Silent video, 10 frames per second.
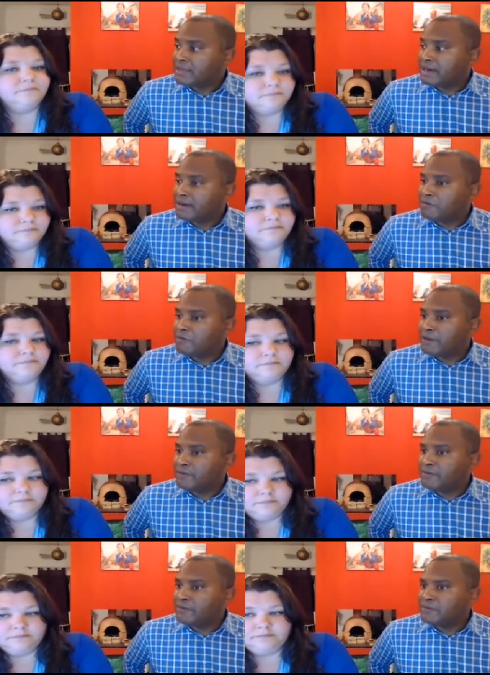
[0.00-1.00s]
Speaker 1: that
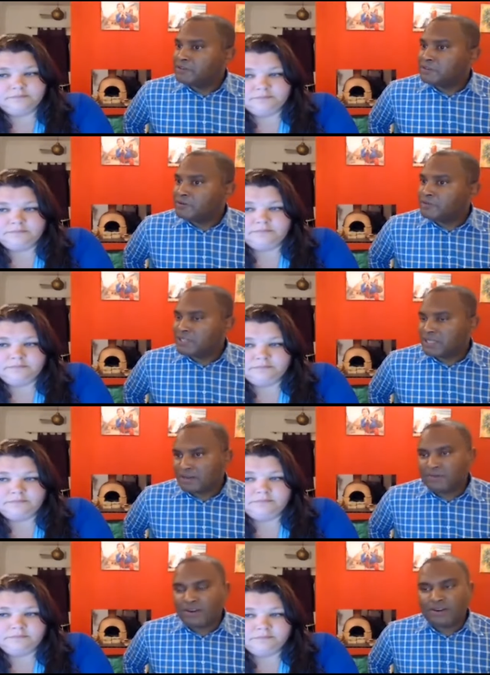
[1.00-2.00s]
we've
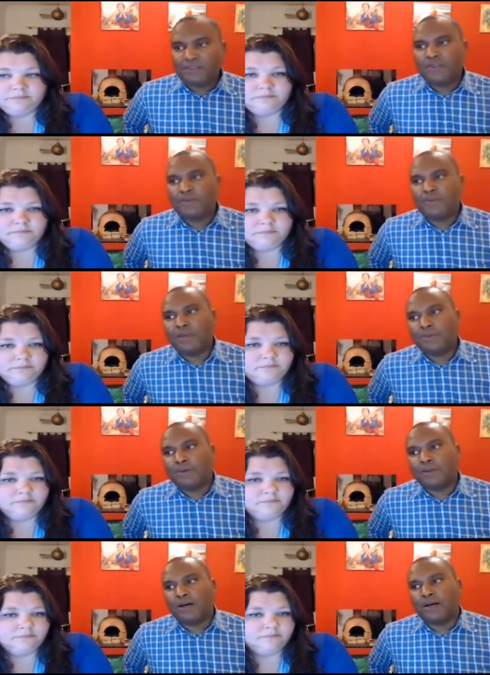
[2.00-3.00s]
seen very few
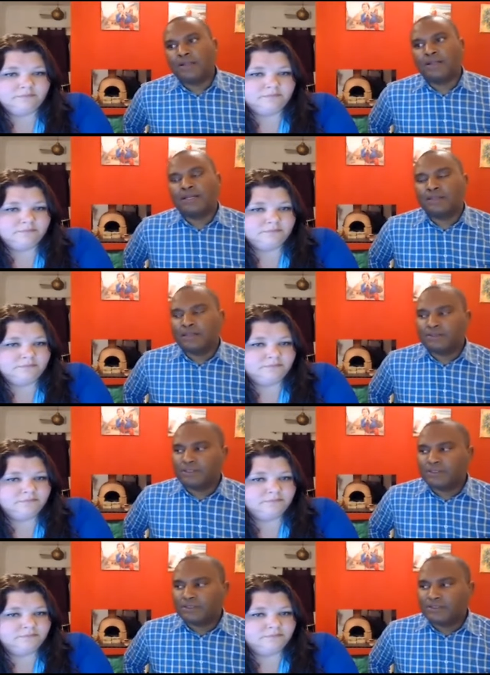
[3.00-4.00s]
people online
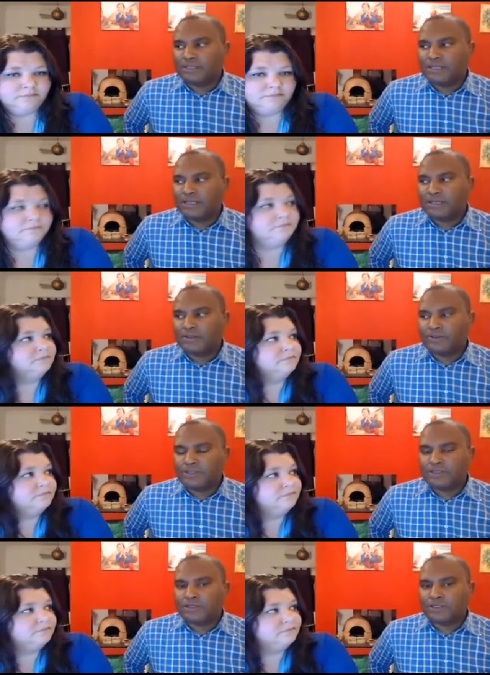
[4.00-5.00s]
cover, and other
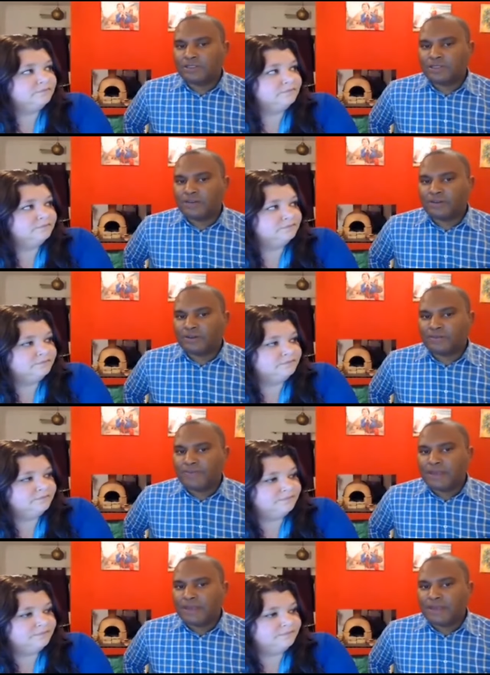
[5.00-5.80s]
researchers cover.